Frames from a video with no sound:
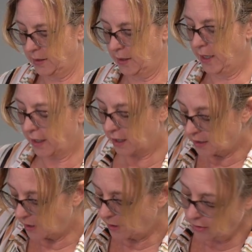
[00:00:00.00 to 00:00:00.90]
and
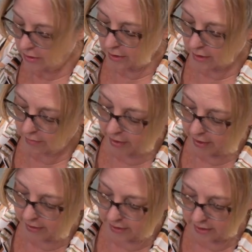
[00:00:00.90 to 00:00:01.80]
continue to
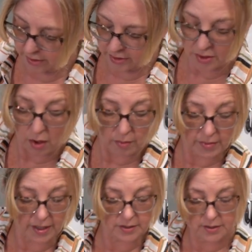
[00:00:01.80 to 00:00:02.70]
combine this till it's all
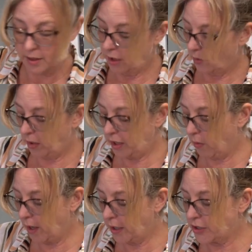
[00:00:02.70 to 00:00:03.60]
mixed. What you
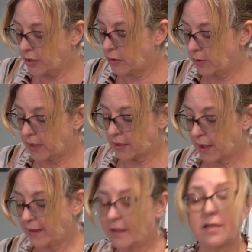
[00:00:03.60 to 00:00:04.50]
want to do is
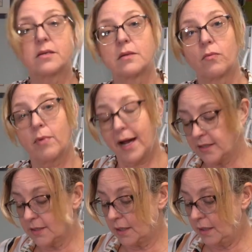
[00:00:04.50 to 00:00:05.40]
let this
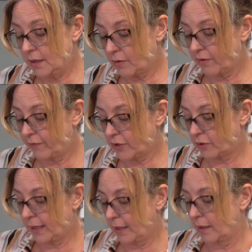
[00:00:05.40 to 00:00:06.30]
rest in the
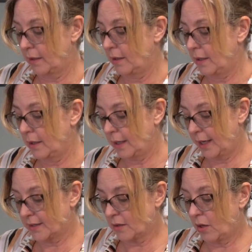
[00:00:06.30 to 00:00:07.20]
refrigerator
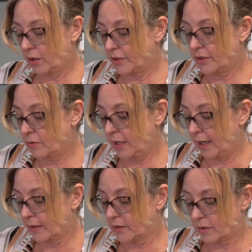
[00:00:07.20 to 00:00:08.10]
as long as you
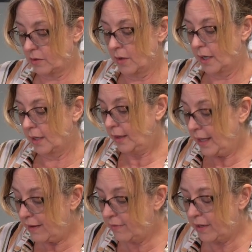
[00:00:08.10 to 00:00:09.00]
can. So
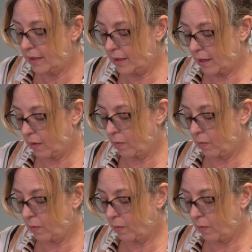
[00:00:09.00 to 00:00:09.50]
leave it in there